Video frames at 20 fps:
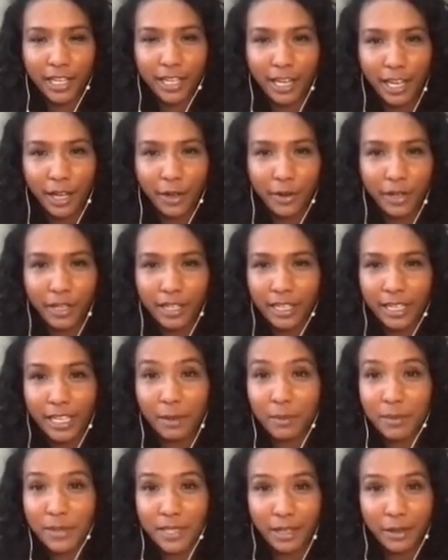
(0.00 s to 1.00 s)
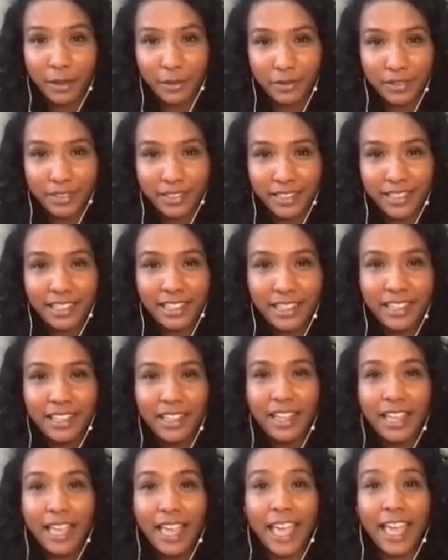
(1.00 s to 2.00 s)
out, and it comes out.
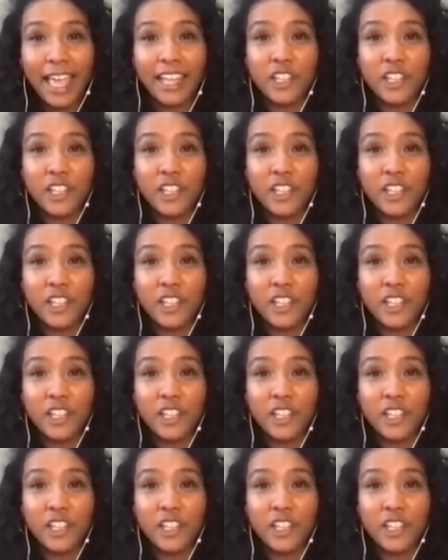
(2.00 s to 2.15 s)
And